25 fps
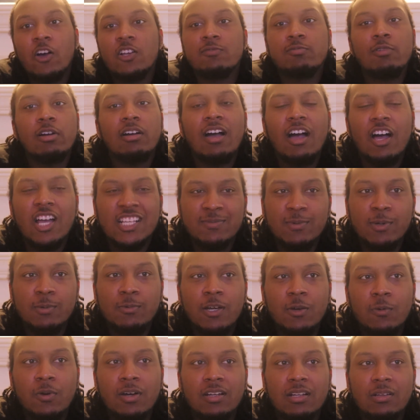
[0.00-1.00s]
smoke
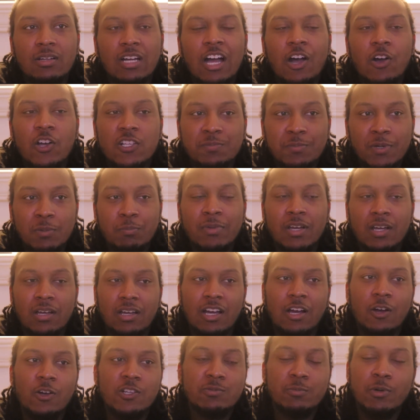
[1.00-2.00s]

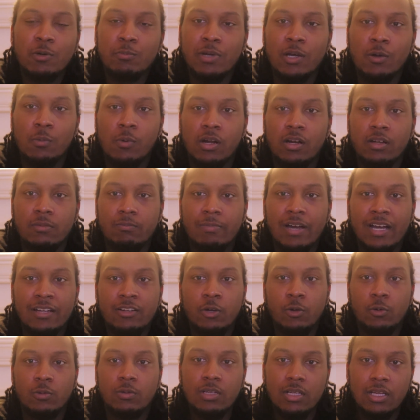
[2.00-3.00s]
marijuana. I
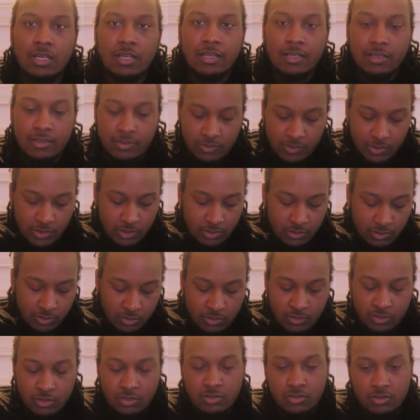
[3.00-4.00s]
don't.
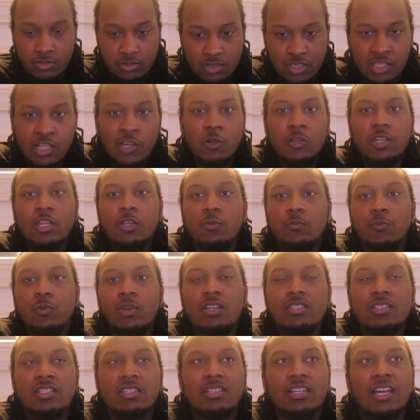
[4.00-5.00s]
The only
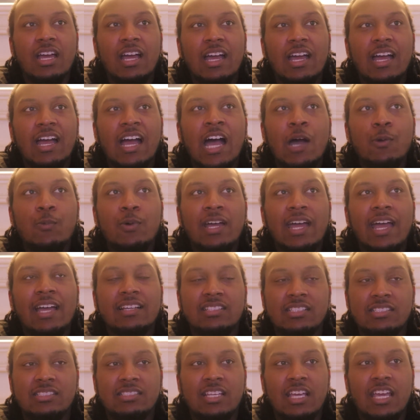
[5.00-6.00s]
reason I would
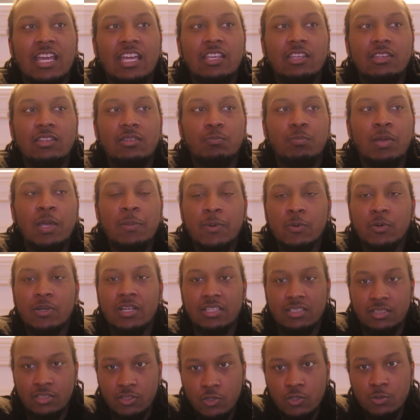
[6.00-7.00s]
actually say people
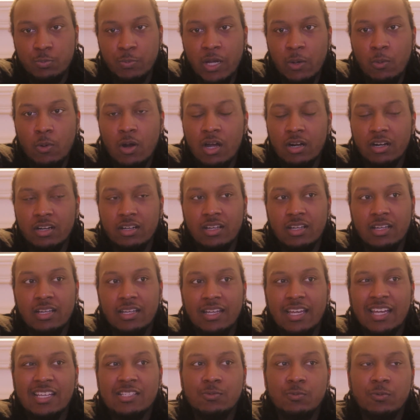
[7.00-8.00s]
could use marijuana
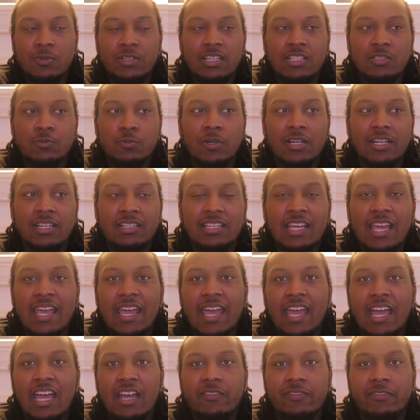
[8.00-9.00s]
is where
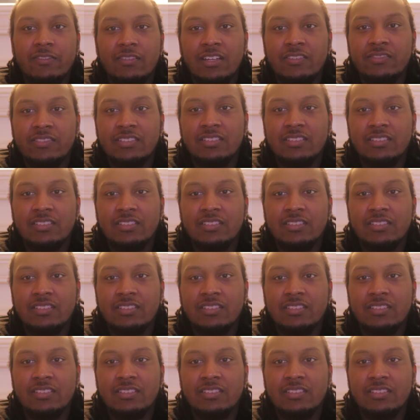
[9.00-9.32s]
they have